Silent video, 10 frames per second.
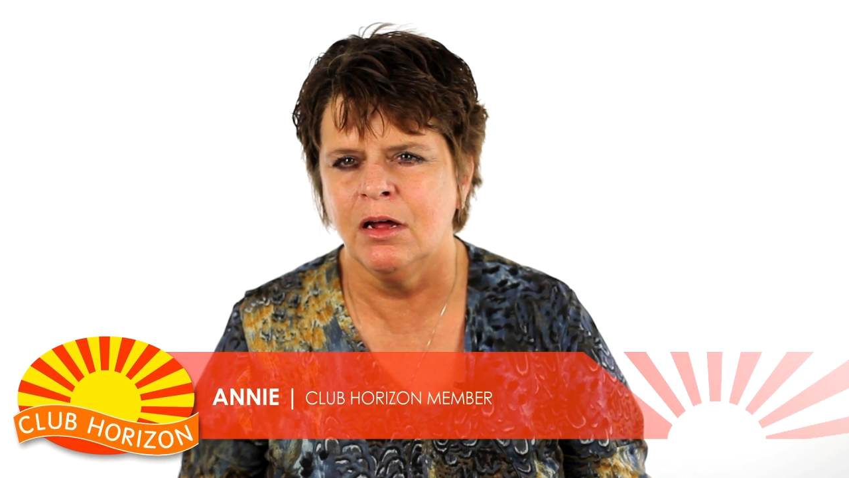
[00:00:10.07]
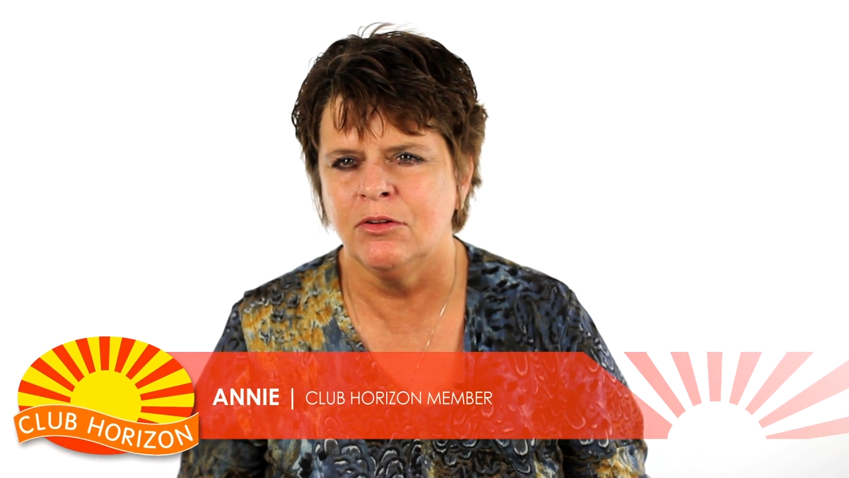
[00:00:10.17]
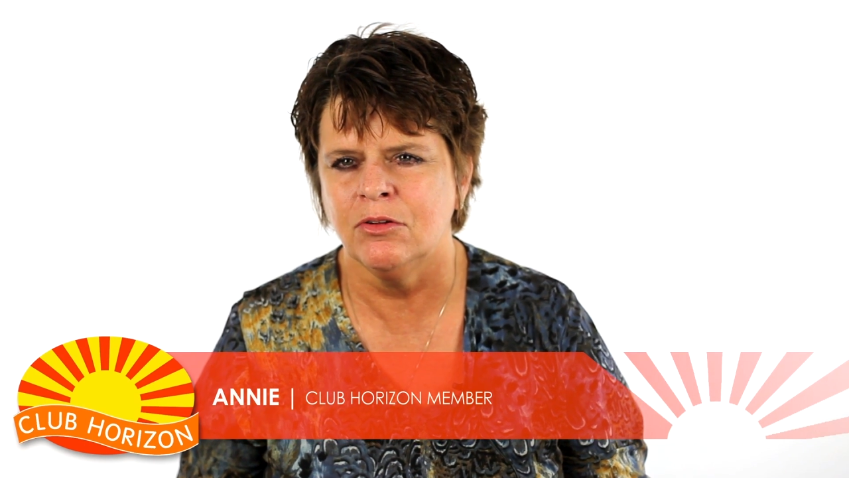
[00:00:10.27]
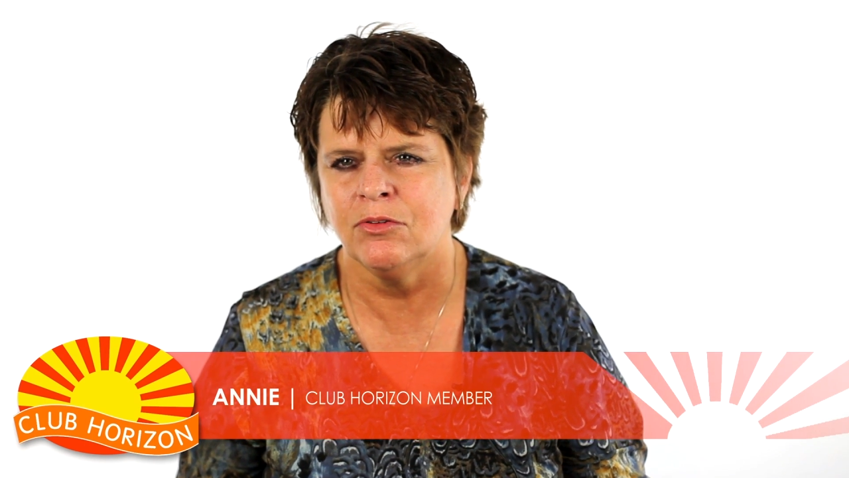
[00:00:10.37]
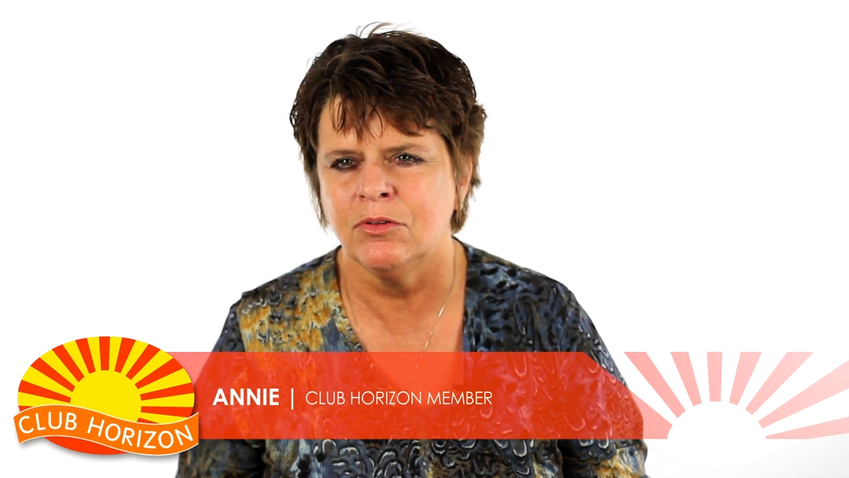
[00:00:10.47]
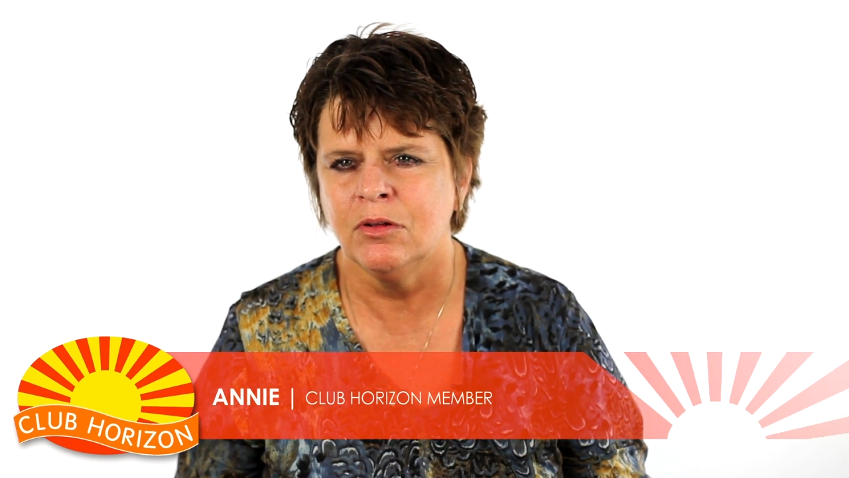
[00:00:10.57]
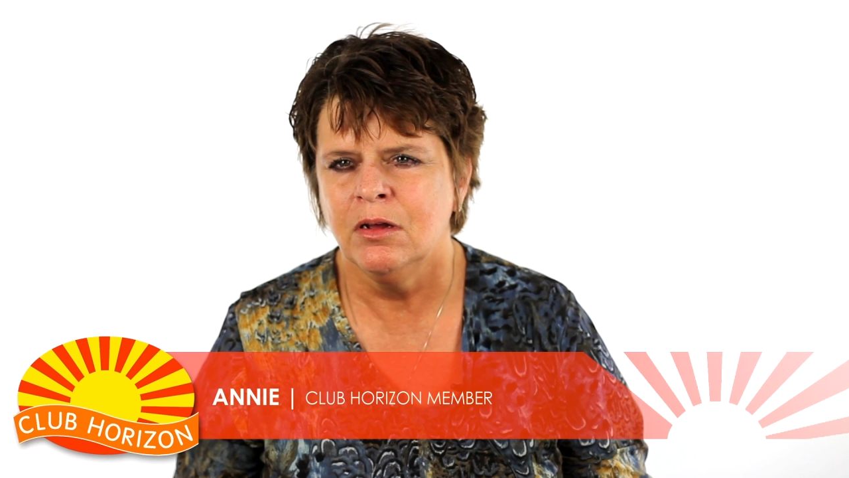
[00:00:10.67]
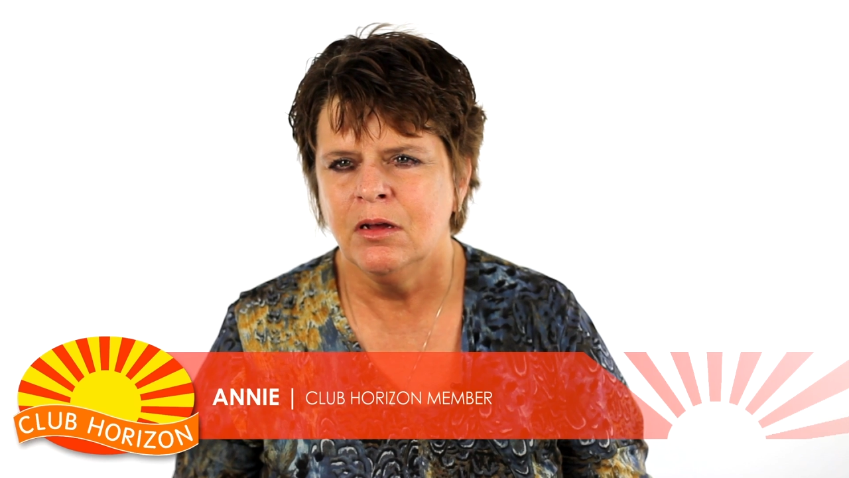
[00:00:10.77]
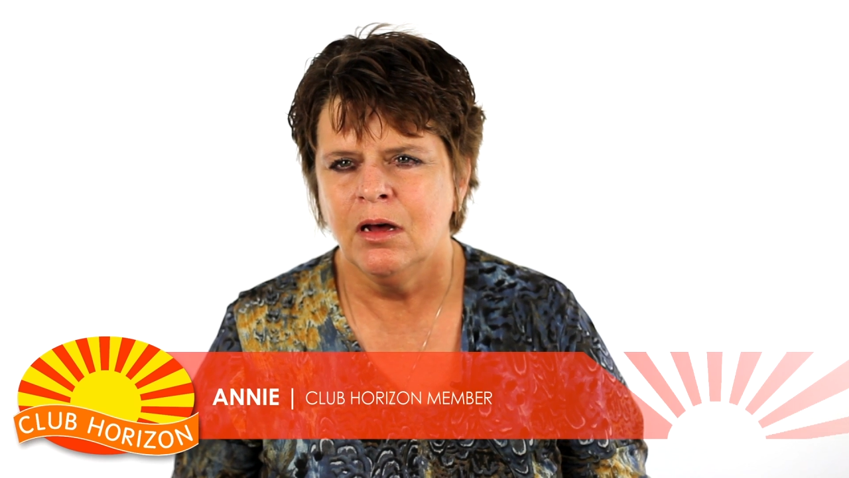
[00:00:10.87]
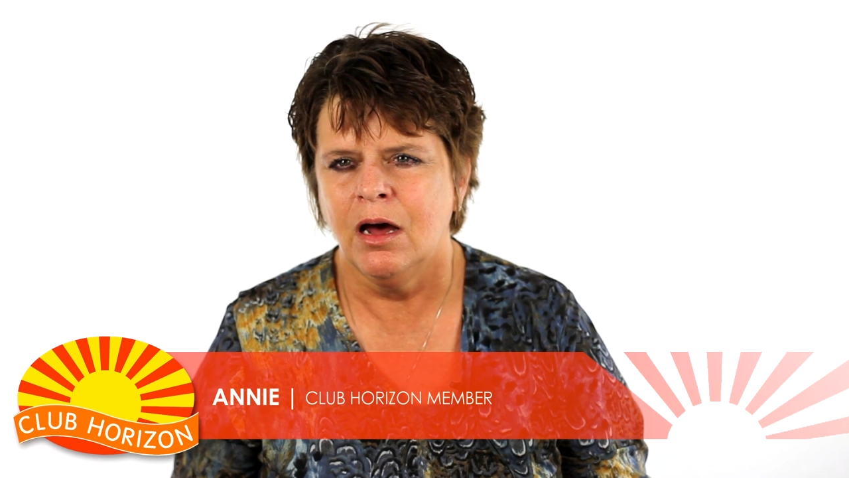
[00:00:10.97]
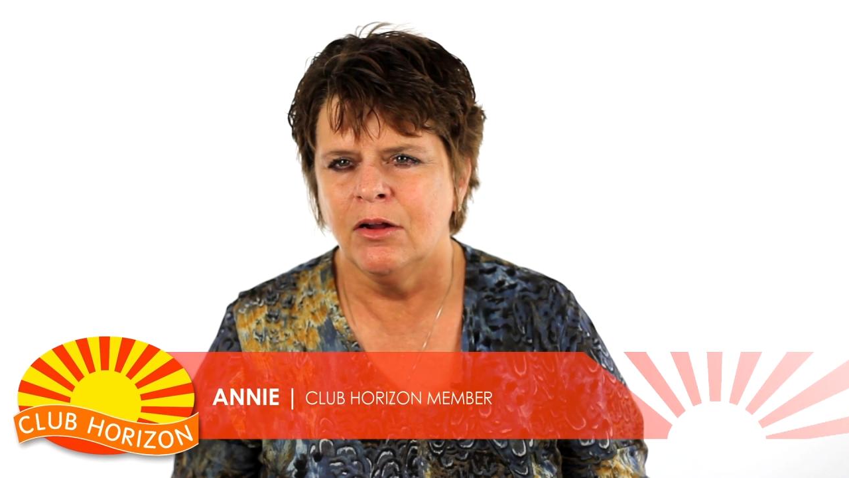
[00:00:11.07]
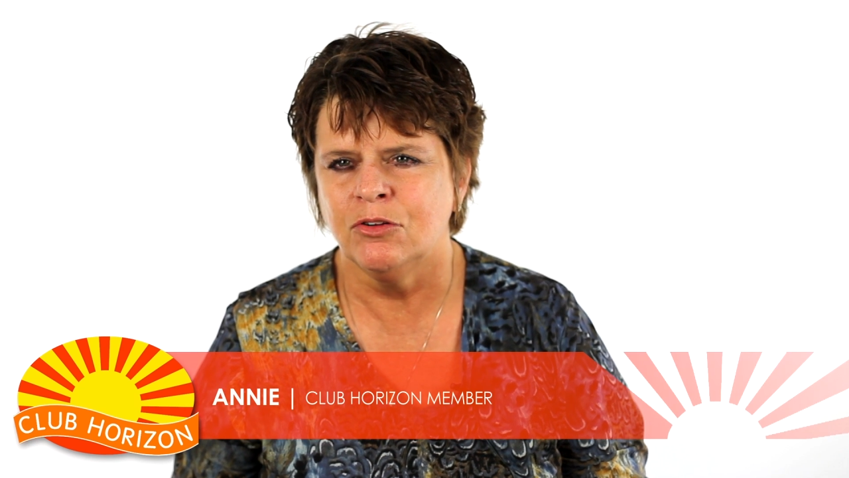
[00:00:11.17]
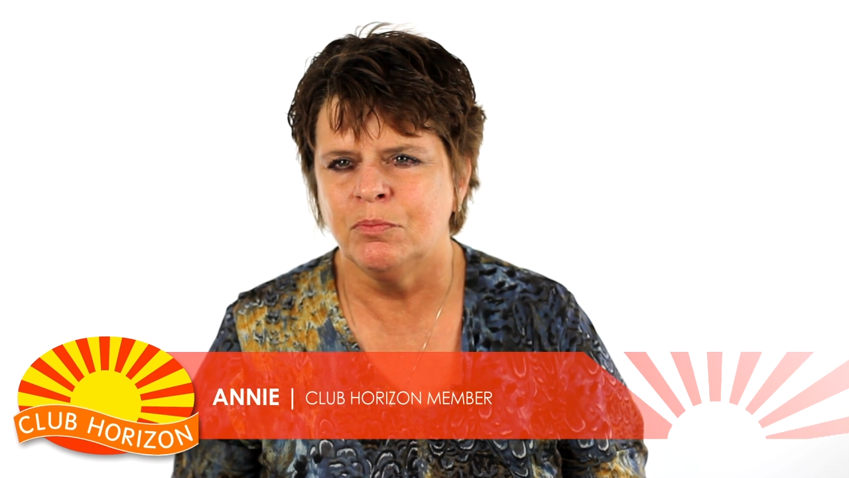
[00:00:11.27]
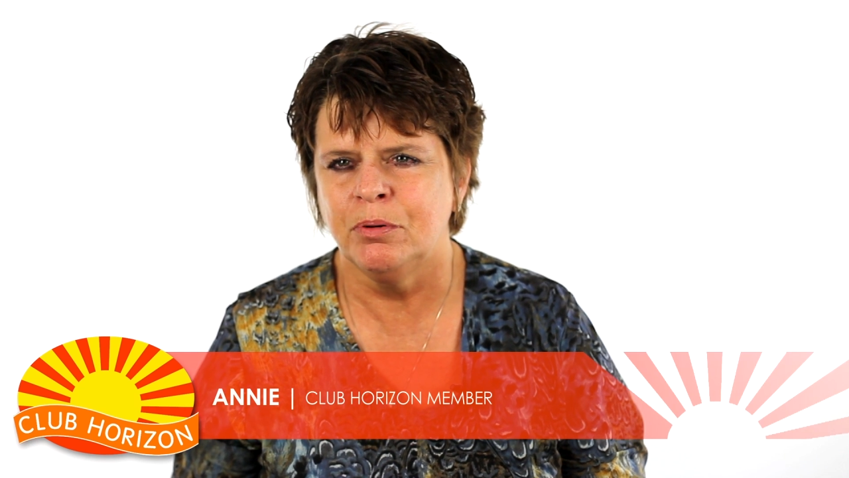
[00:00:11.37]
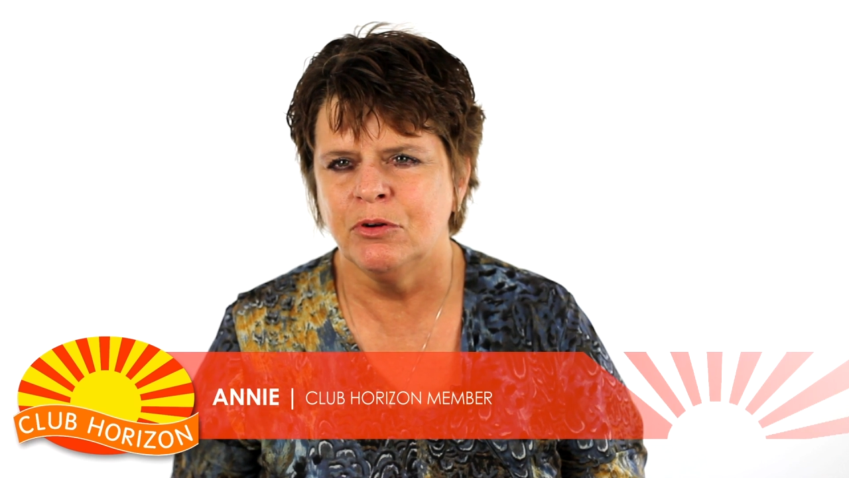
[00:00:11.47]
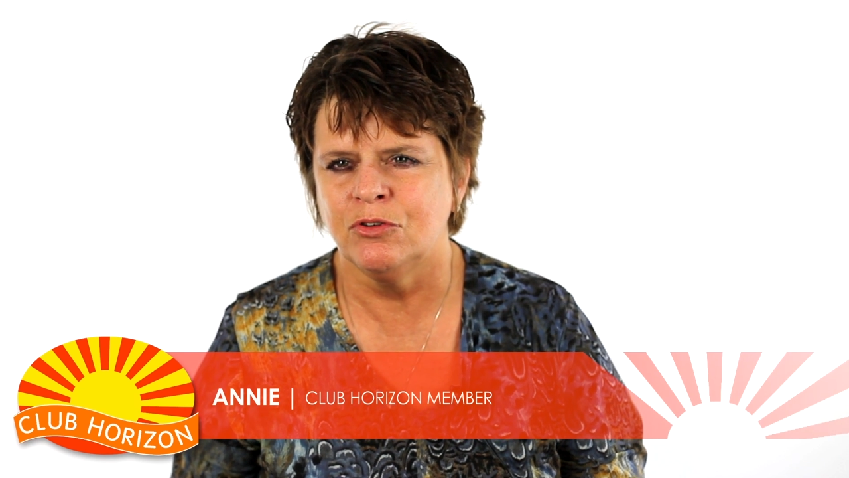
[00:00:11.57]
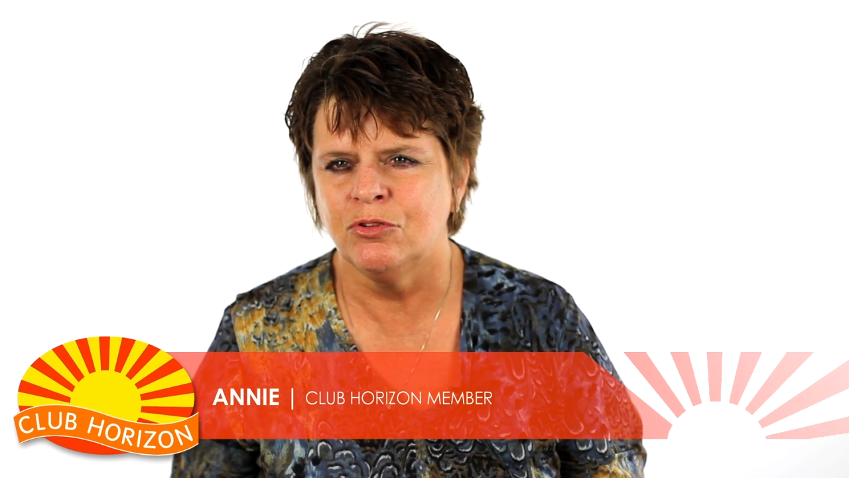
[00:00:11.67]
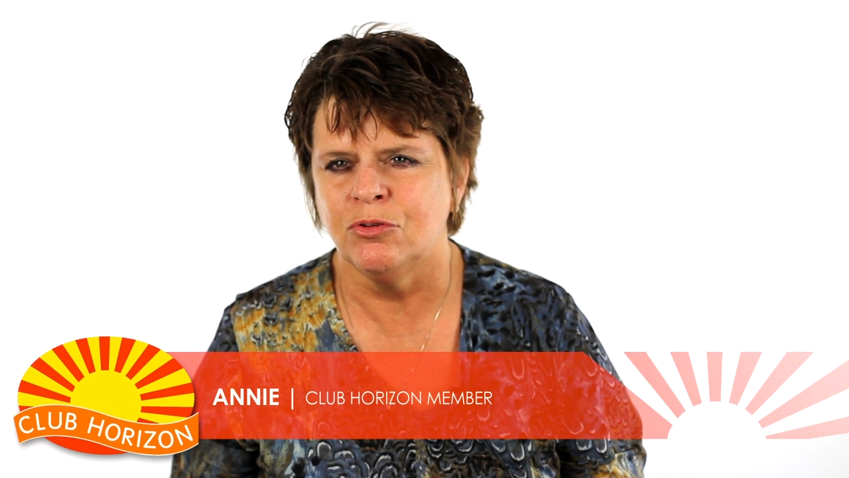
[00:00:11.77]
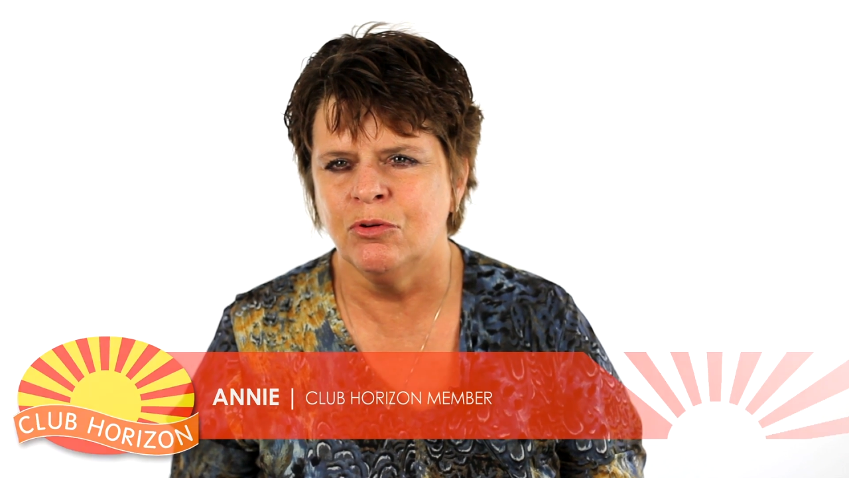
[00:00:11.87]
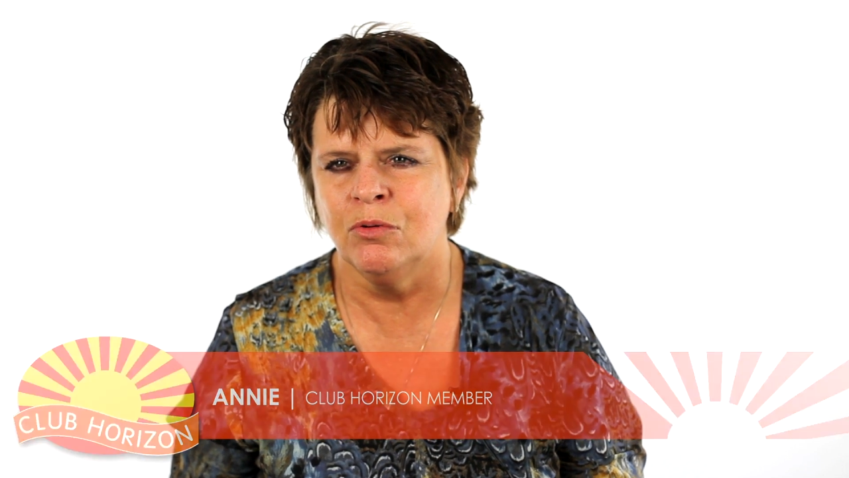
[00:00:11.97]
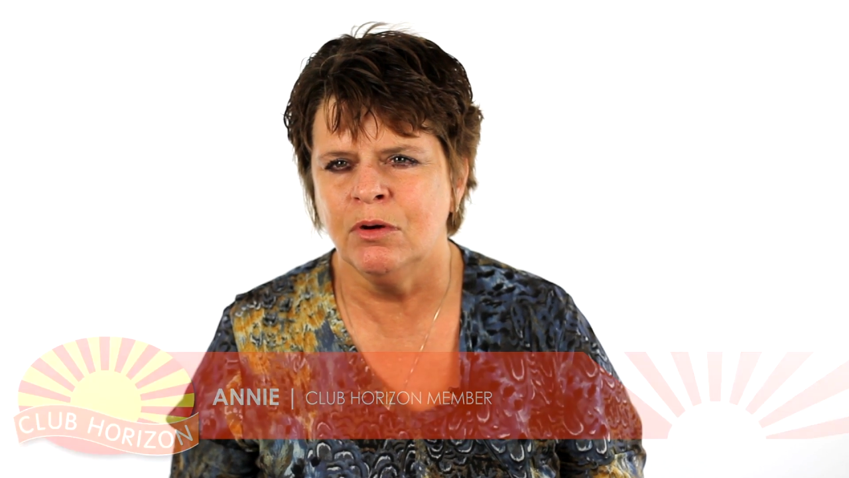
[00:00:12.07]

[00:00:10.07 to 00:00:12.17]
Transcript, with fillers: I just, I just pushed through